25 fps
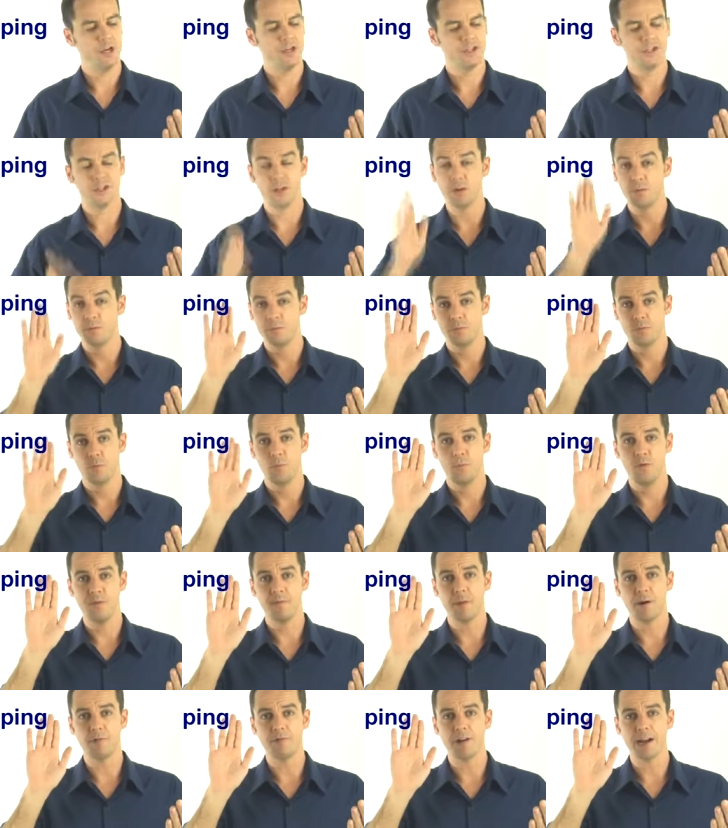So,
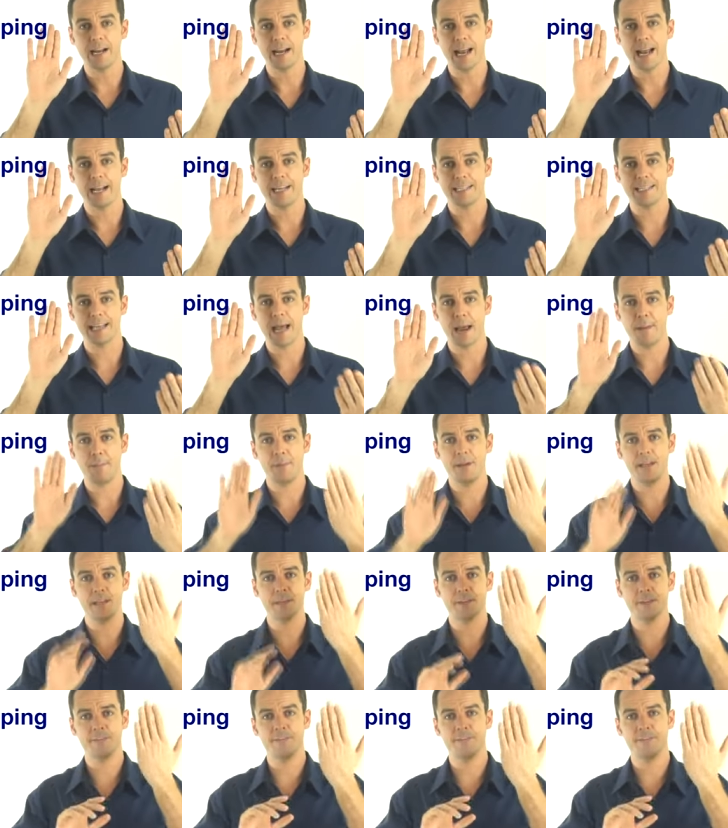with my right hand tapping,